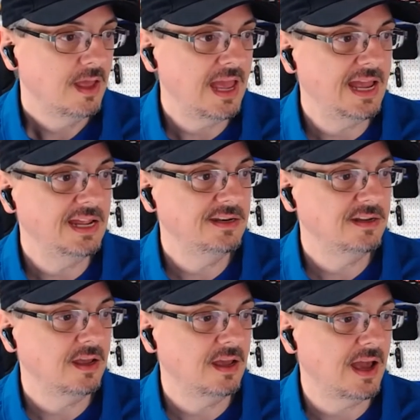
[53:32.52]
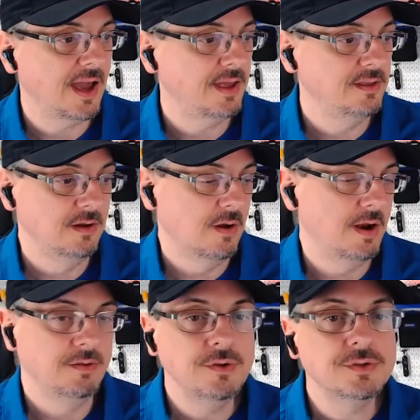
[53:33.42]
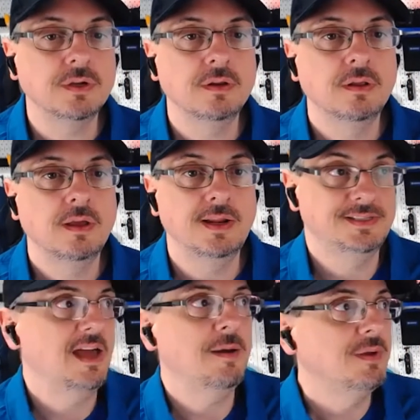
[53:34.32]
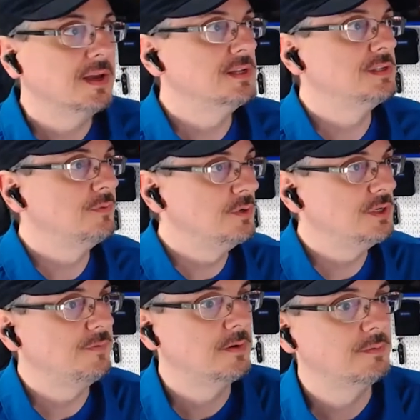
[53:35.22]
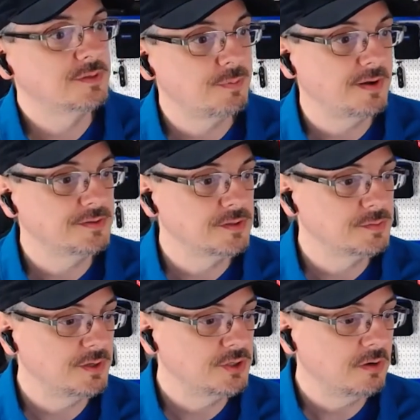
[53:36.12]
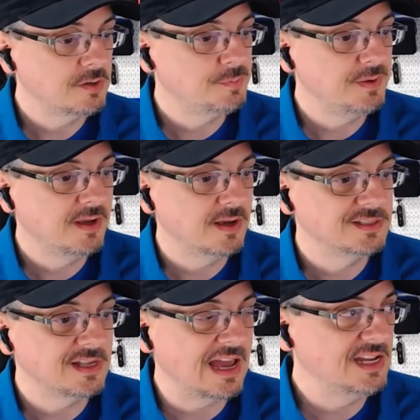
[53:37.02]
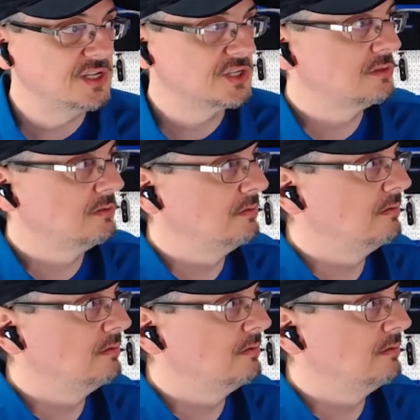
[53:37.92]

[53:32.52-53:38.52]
And uh, I, you know, I don't use it. And it's not because Fujifilm sponsors my show. It's because I just